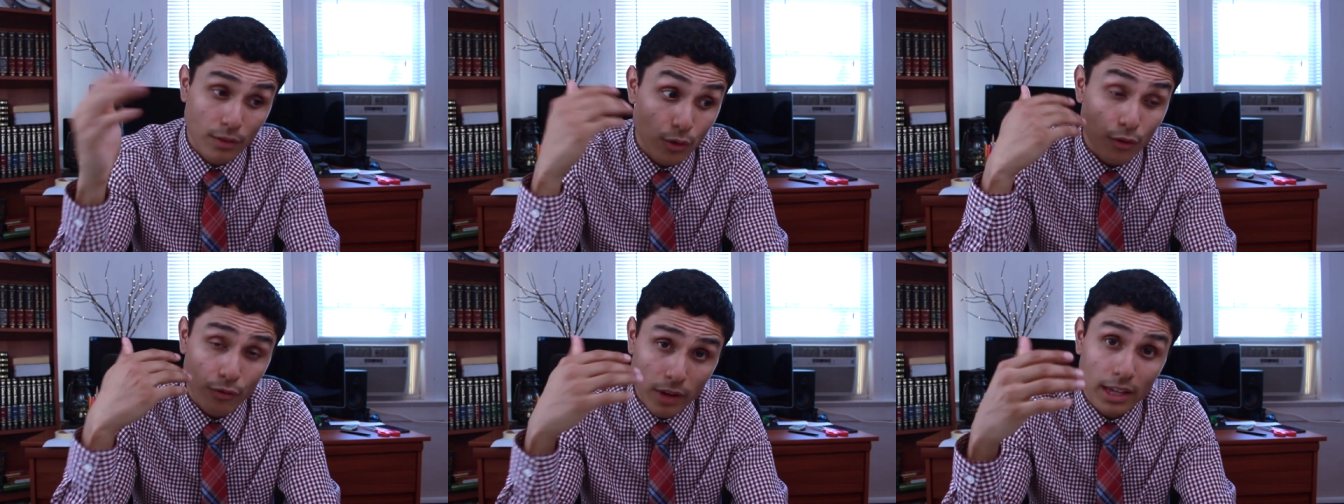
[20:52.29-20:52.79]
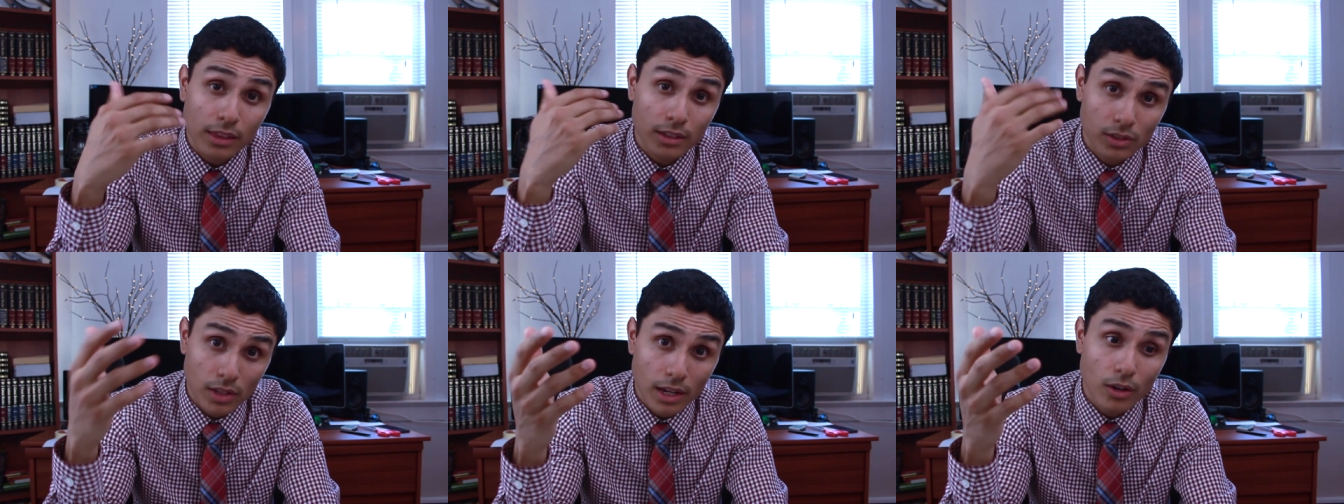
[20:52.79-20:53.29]
If your faith
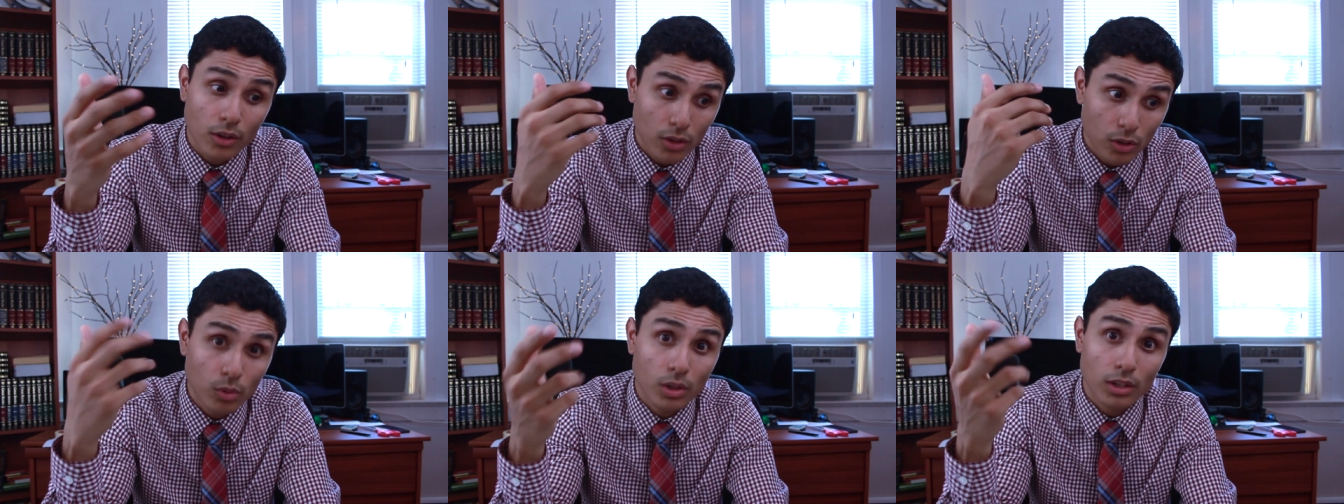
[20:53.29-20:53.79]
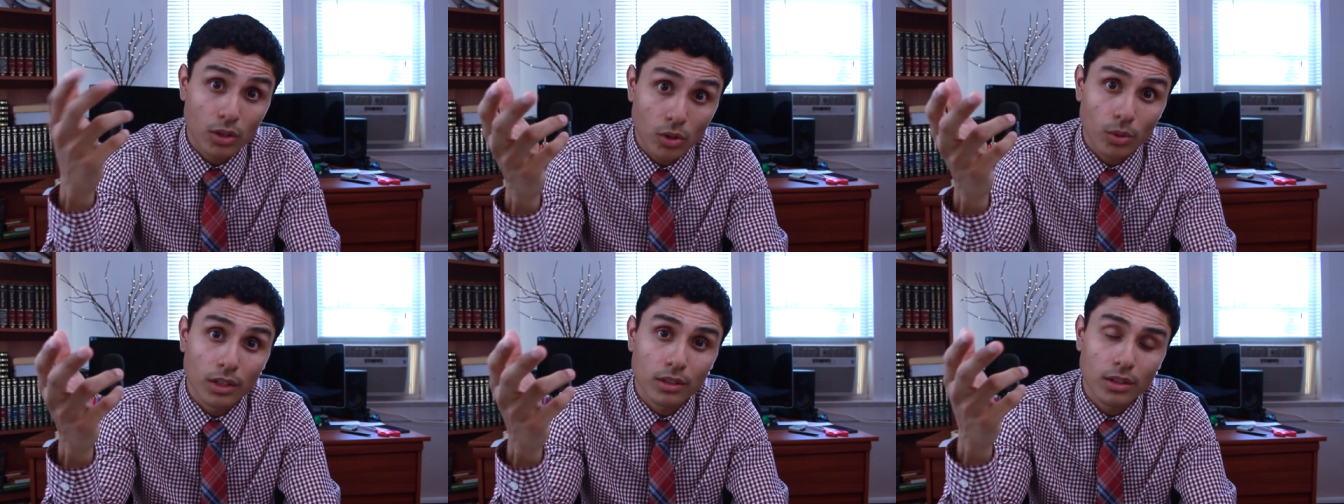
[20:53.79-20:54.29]
is there, you can
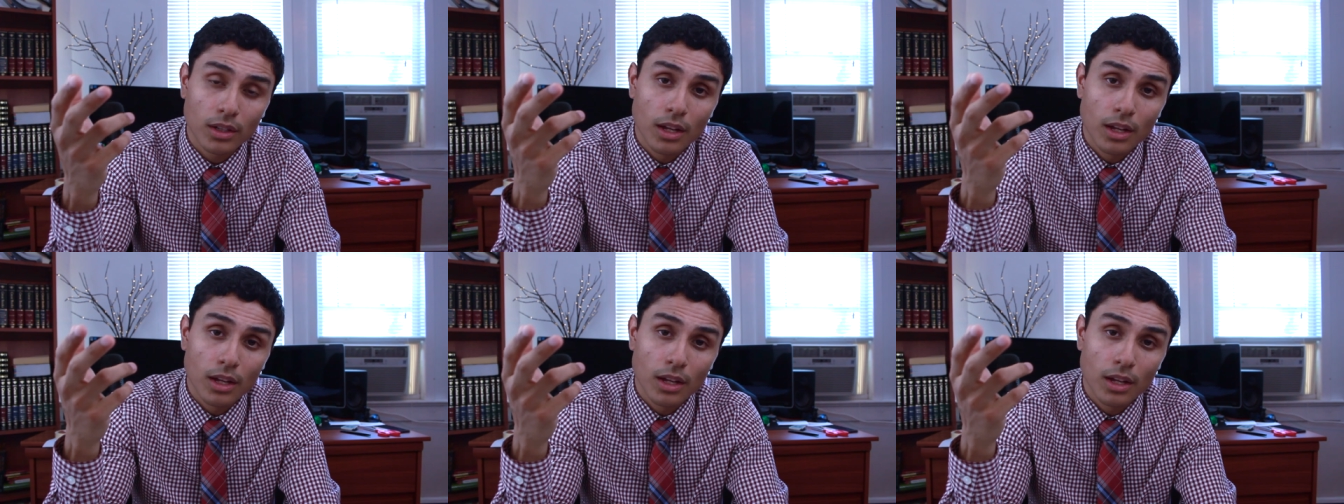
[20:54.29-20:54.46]
do it.